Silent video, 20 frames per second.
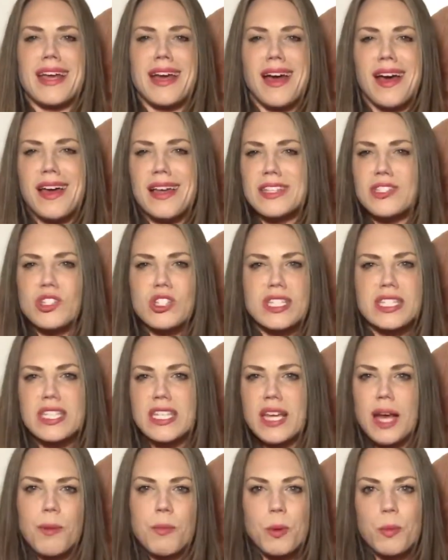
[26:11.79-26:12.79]
it's just
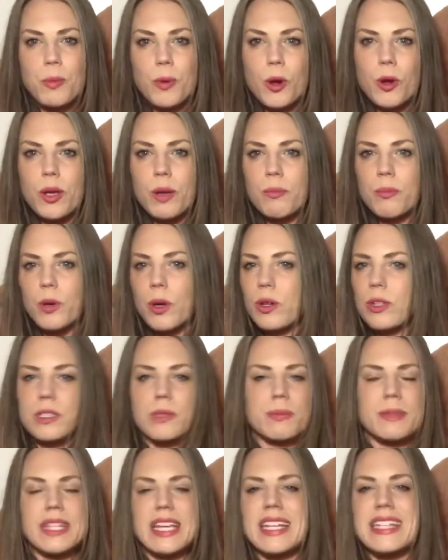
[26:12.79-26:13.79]
a couple broken
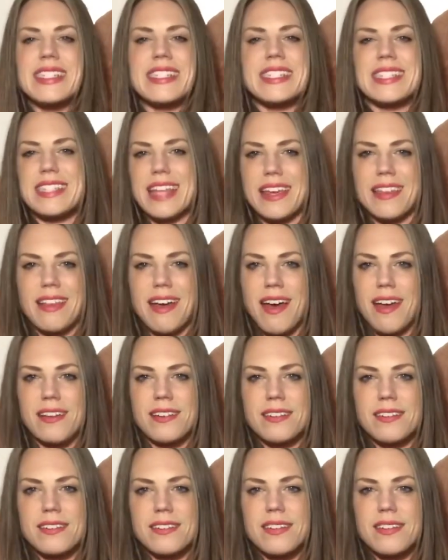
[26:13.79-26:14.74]
bones. But they didn't say that.